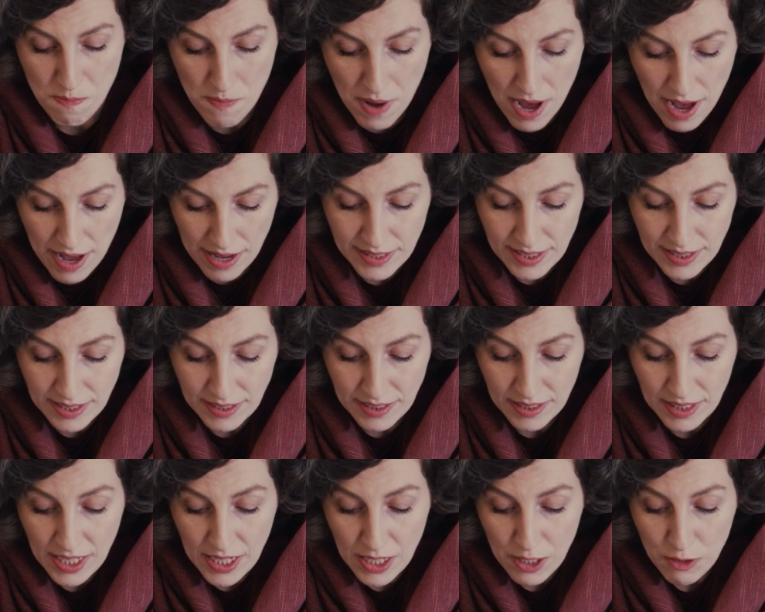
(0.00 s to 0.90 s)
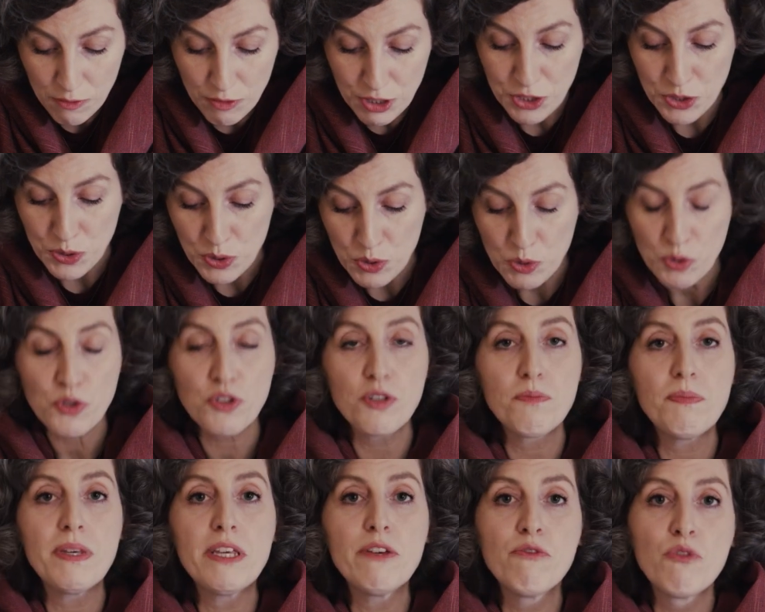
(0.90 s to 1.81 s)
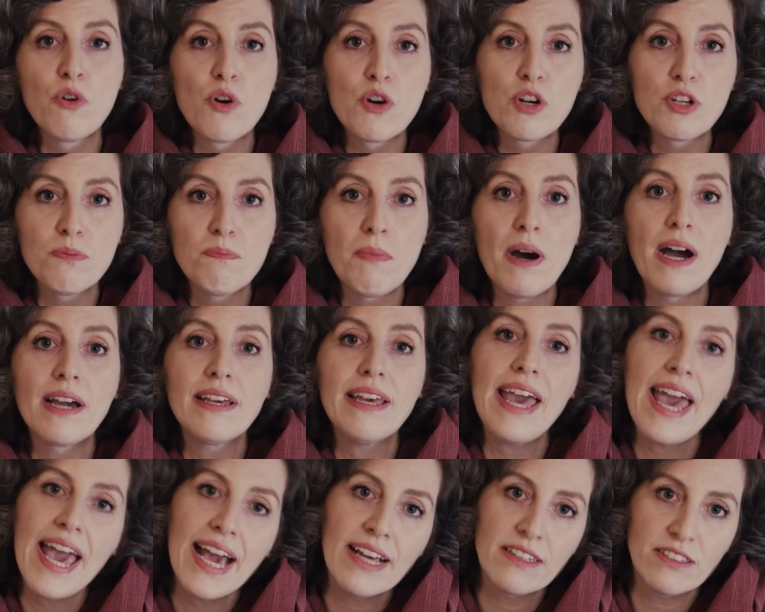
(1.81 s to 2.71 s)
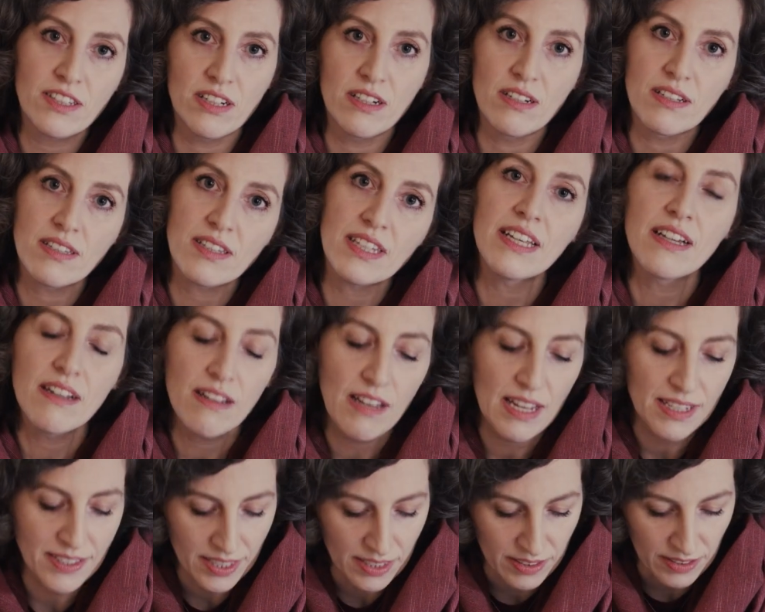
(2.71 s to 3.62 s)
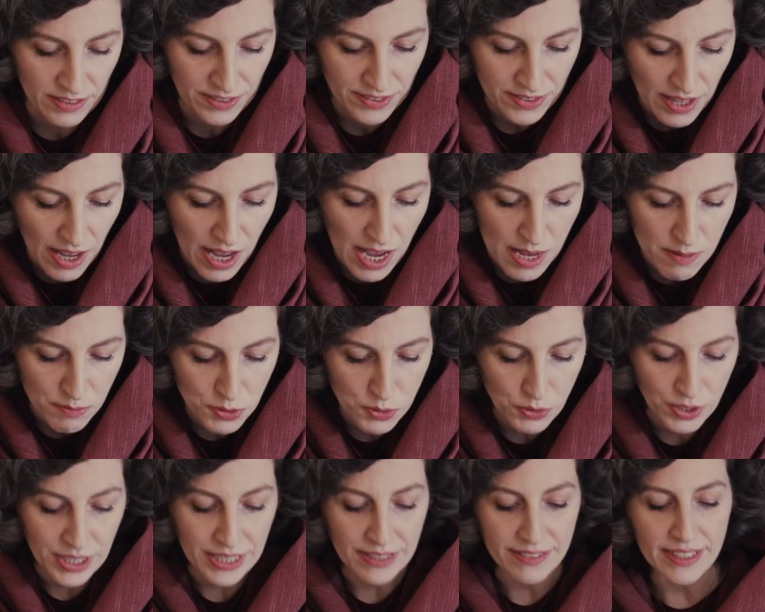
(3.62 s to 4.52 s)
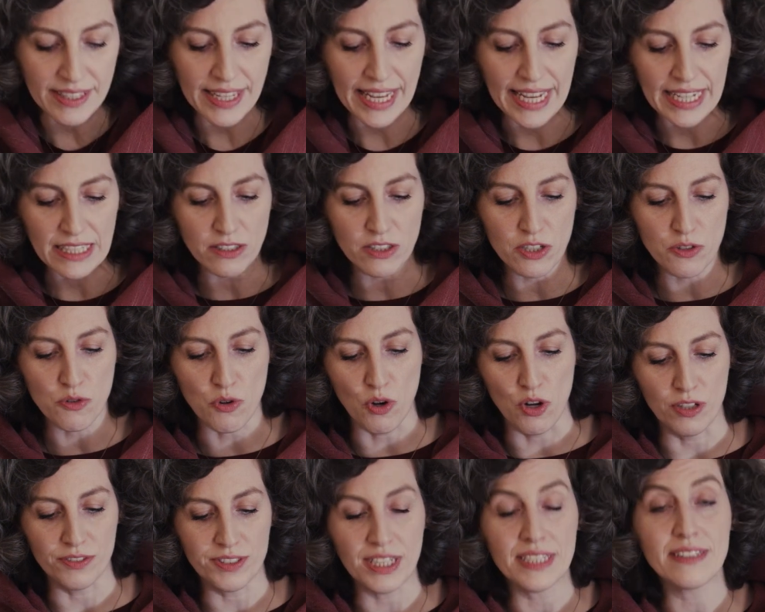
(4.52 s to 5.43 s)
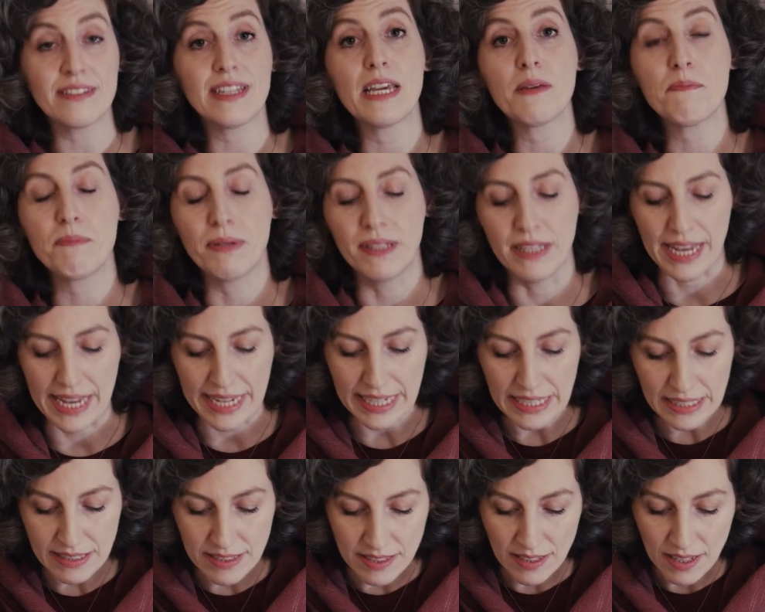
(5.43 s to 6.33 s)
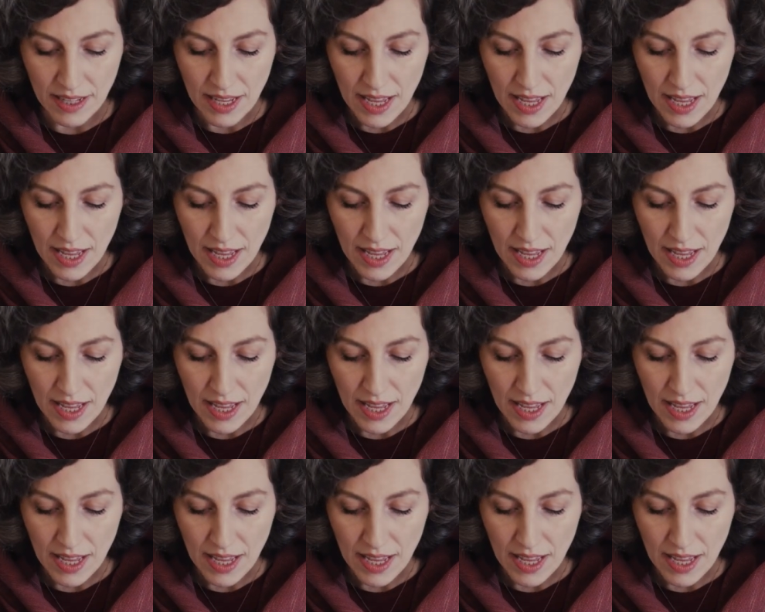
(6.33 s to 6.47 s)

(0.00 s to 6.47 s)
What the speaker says: mask, which used to be worn by actors in classical times to indicate the role that they played.